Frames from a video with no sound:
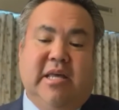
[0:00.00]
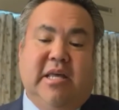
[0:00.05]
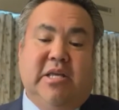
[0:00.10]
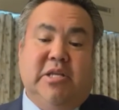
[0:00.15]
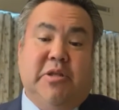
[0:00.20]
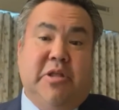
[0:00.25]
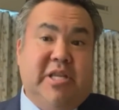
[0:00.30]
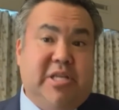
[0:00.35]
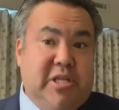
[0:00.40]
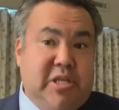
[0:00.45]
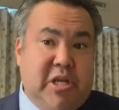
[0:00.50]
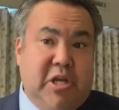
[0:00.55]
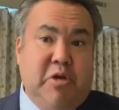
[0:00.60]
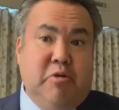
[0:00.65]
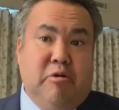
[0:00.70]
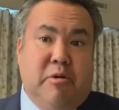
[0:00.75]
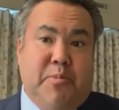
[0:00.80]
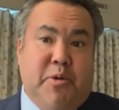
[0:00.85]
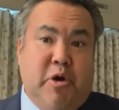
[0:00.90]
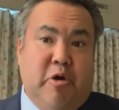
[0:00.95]
So this is a
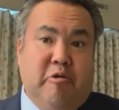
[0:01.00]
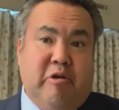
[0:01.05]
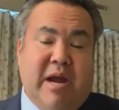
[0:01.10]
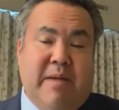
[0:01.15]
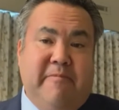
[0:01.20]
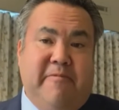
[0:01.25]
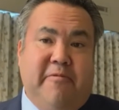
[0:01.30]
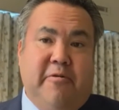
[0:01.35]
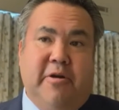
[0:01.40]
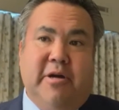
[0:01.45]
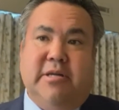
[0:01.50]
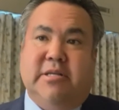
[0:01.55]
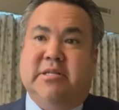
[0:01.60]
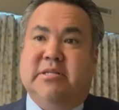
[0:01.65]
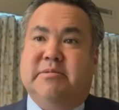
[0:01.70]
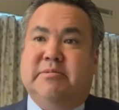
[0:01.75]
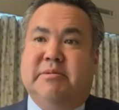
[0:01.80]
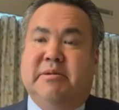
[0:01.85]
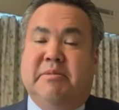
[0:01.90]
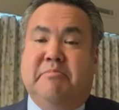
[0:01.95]
newer program for
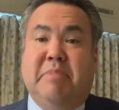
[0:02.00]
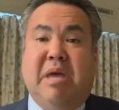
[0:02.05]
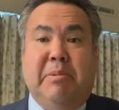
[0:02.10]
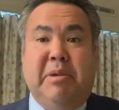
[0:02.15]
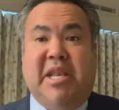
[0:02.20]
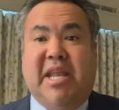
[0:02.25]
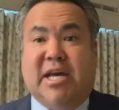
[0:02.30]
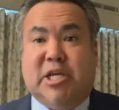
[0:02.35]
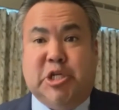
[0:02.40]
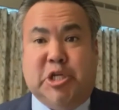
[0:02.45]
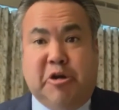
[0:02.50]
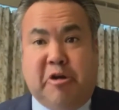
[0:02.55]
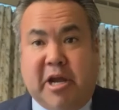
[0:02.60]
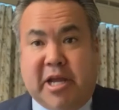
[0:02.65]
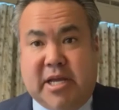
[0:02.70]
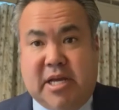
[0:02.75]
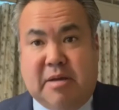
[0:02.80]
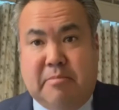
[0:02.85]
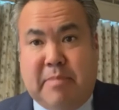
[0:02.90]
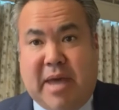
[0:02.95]
us. Maybe next year I
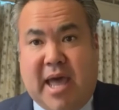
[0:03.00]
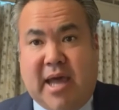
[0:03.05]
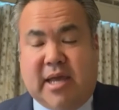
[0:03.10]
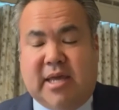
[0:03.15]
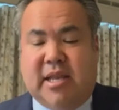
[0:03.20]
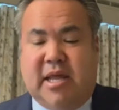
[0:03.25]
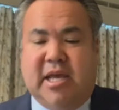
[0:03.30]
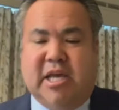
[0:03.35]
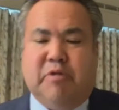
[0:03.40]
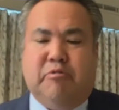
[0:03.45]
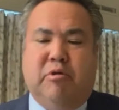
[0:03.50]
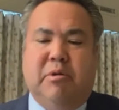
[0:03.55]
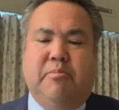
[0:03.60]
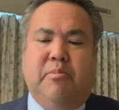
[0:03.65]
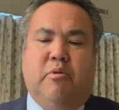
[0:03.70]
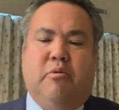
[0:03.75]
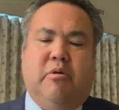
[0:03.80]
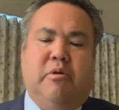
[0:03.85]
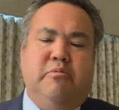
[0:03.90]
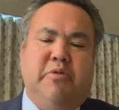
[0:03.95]
can come back and I can
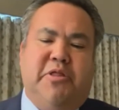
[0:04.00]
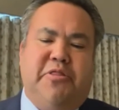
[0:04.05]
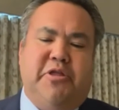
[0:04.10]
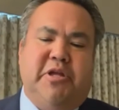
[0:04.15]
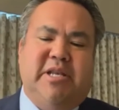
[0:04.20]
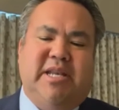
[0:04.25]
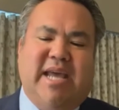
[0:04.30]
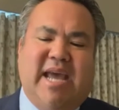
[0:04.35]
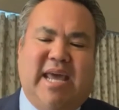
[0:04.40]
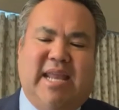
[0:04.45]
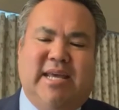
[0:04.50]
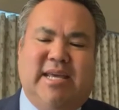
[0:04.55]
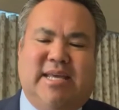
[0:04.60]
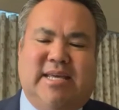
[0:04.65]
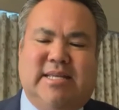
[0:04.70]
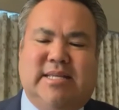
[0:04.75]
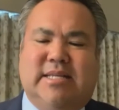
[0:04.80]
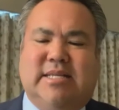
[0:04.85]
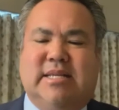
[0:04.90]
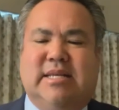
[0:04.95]
report what the data
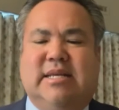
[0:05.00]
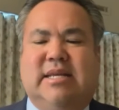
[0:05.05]
is.